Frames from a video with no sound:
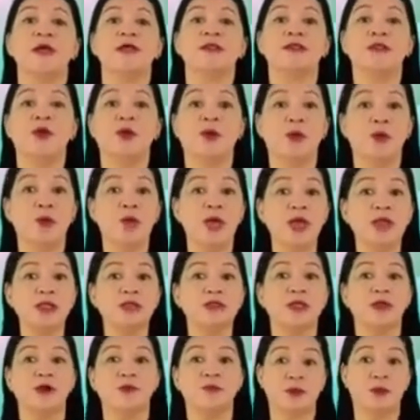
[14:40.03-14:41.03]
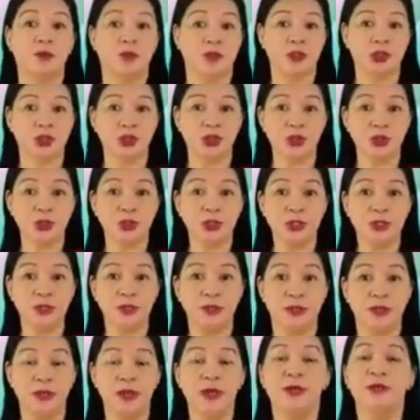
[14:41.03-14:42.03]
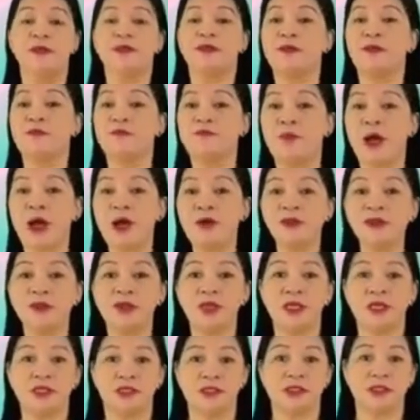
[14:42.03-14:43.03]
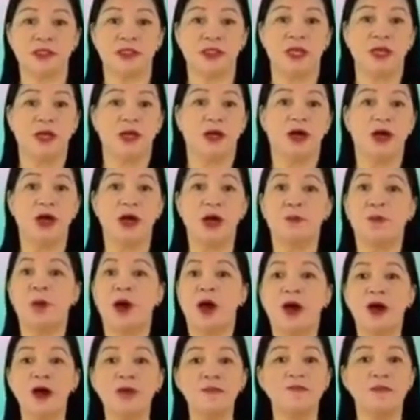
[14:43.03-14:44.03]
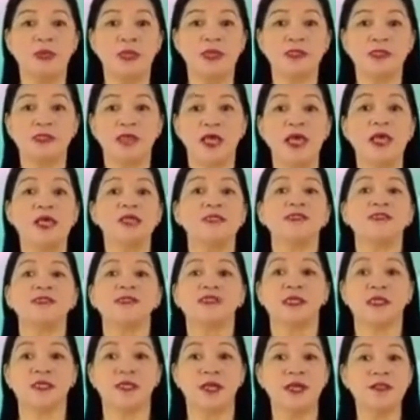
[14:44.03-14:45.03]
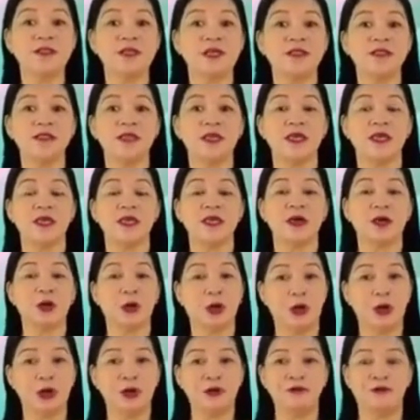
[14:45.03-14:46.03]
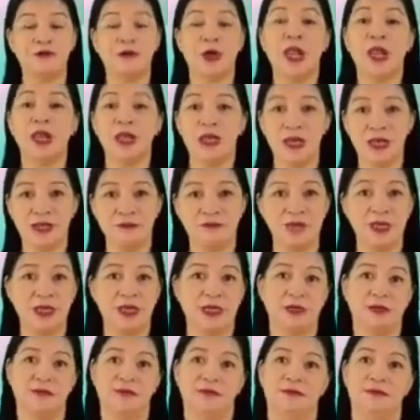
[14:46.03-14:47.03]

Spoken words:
the wealth of culture, the bounties of harvest, and serenity of living.